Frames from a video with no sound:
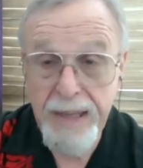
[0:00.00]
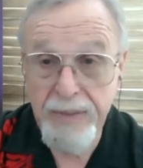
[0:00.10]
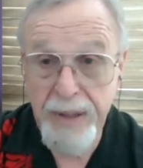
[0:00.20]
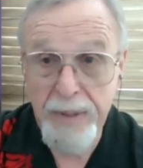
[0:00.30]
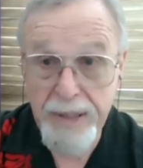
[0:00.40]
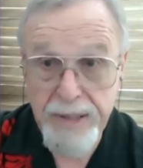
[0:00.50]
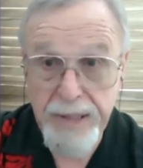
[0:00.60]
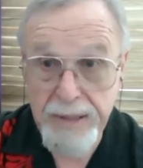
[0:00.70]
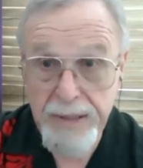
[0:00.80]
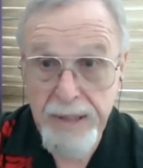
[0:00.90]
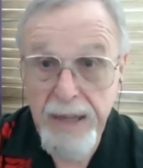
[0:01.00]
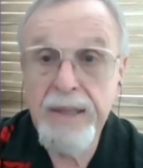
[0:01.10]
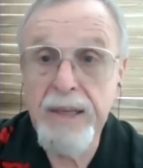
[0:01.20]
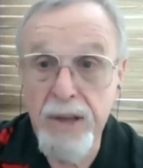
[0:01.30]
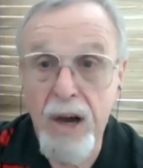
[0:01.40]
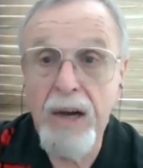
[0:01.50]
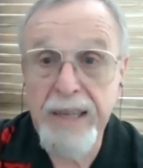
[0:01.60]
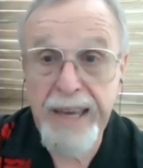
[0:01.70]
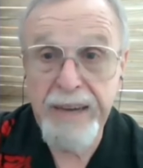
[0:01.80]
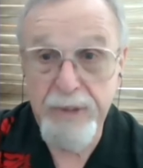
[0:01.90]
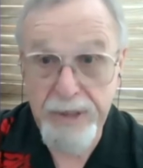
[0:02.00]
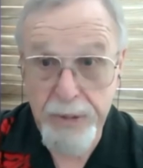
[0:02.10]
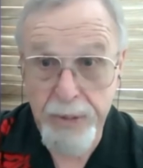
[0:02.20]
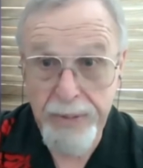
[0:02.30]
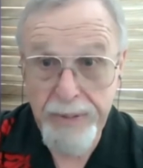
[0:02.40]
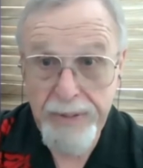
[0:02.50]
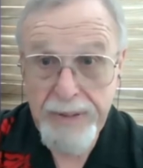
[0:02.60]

if that makes sense. The dog can return.